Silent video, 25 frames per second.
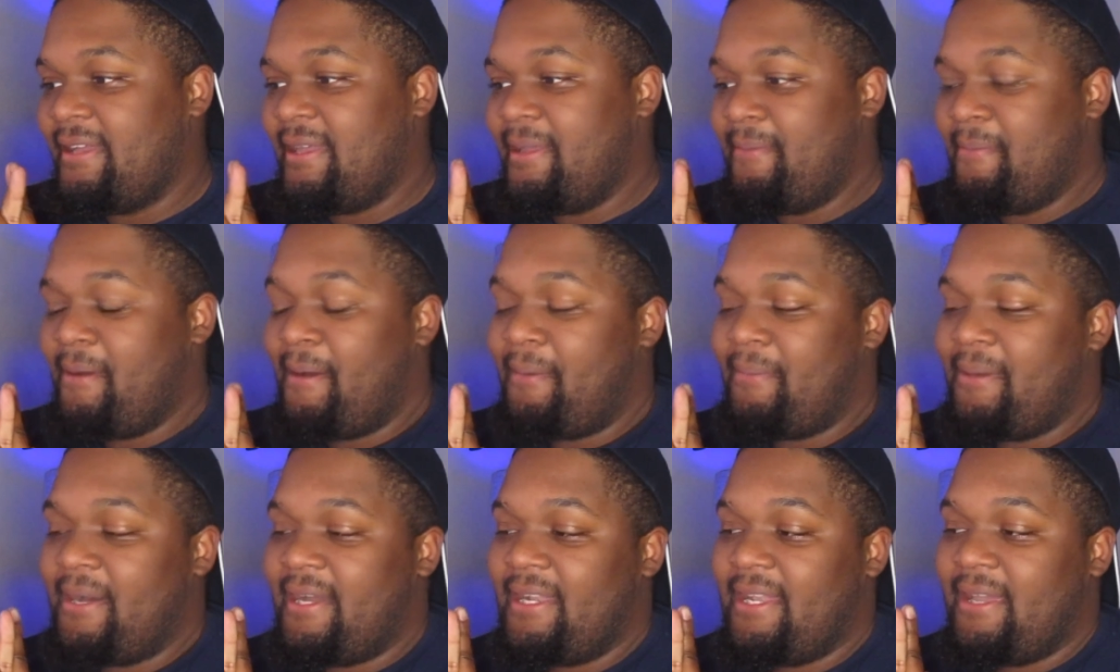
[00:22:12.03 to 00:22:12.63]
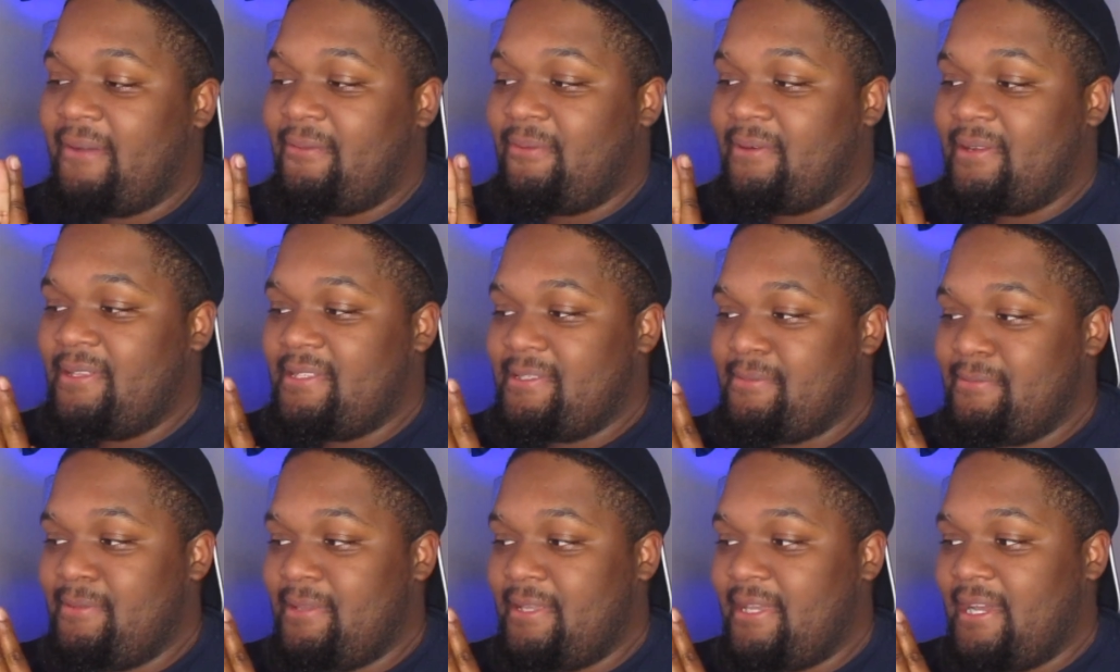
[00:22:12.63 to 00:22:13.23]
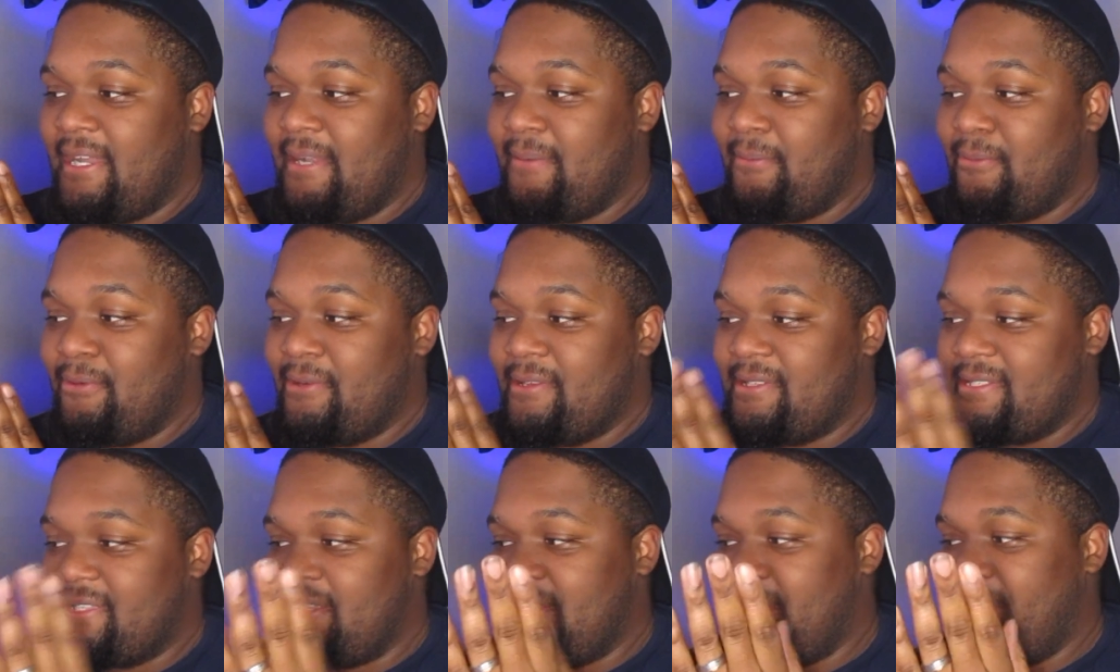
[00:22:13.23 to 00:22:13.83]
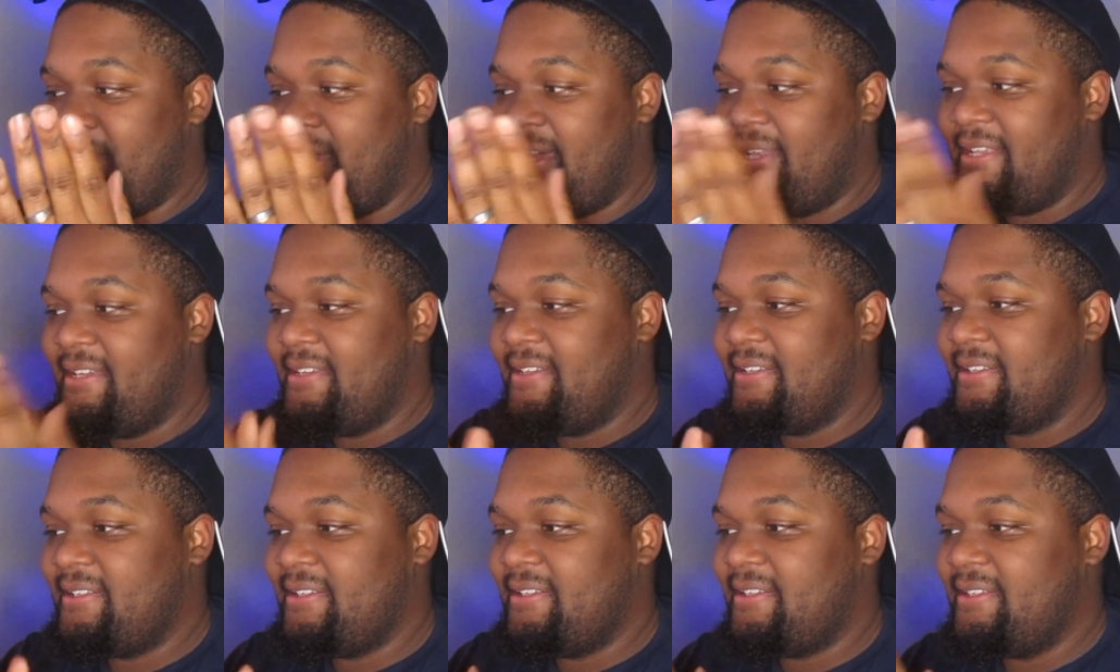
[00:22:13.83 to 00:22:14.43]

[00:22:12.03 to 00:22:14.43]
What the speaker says: In my mind, I wanted to be kind of more cinematic.